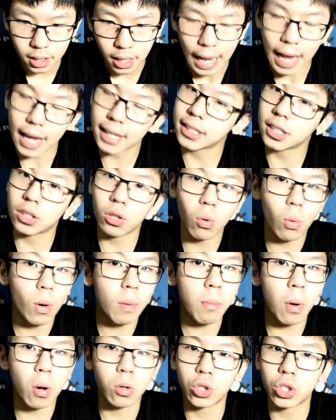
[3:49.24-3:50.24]
has no
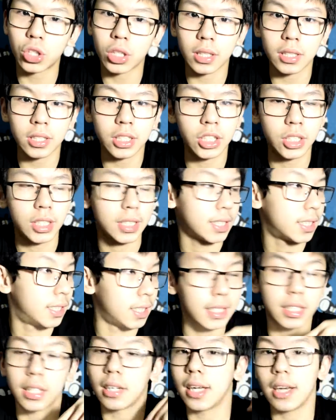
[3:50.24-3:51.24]
emotion. She just
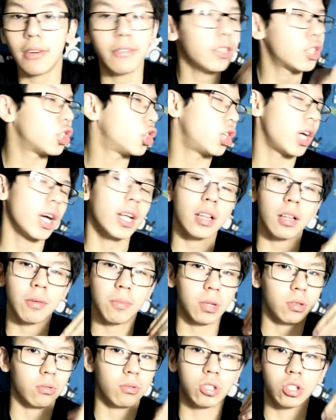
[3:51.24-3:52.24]
doesn't give a shit
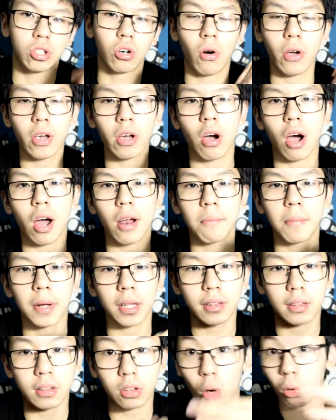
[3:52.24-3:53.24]
about what's going on.
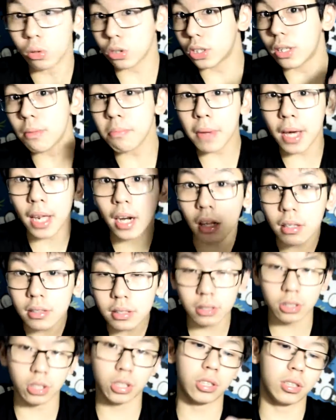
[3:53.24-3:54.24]
But towards the middle,
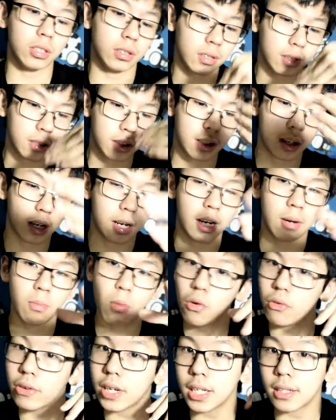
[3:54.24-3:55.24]
the
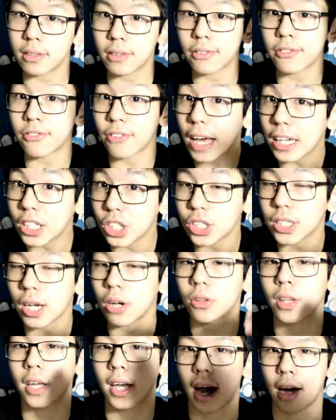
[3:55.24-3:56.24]
movie flashes
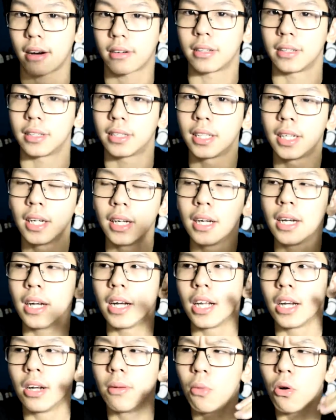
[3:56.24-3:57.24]
out the character.
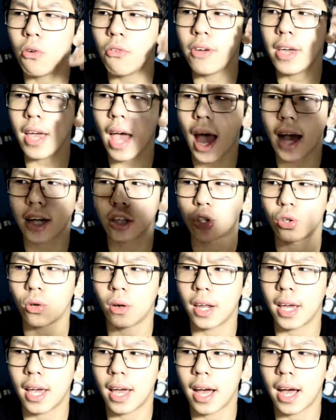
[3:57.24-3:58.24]
The movie
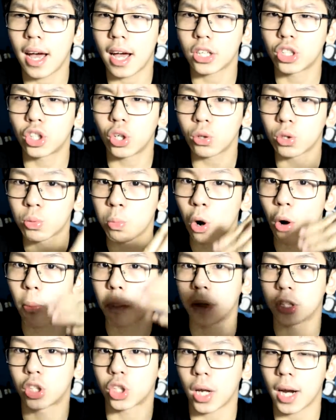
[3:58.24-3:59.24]
actually shows more
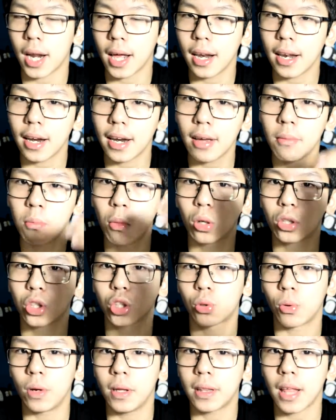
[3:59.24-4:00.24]
personality, more
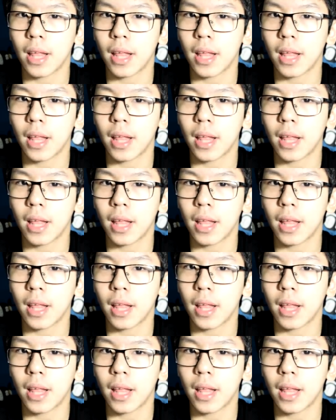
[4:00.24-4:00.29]
screen